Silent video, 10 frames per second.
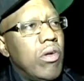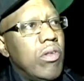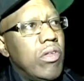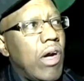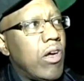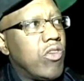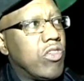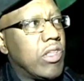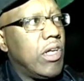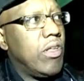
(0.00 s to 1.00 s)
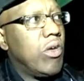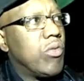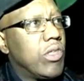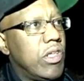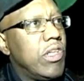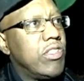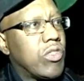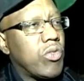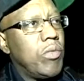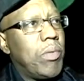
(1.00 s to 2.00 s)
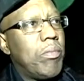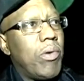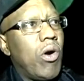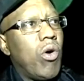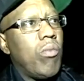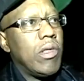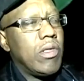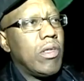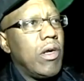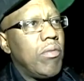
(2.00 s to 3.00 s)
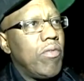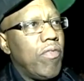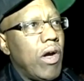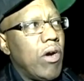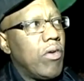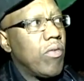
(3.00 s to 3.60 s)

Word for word: is our understanding there was at least three people home at the time of the fire.